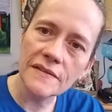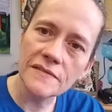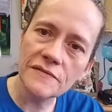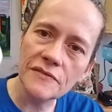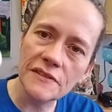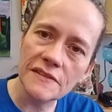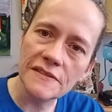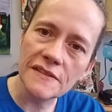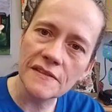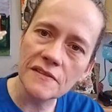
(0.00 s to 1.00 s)
I don't know if you can
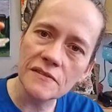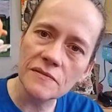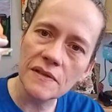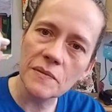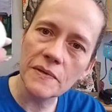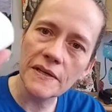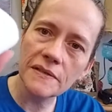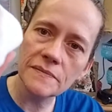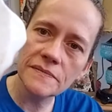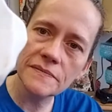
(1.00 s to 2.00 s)
see the glue on the
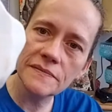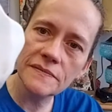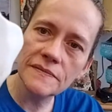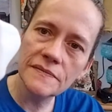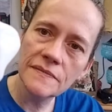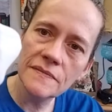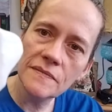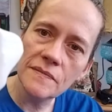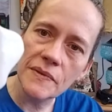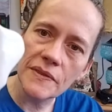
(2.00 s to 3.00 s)
bottom,
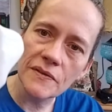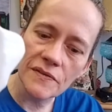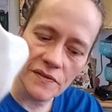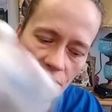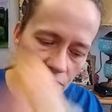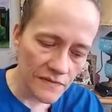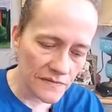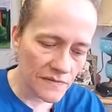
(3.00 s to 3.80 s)
but there's their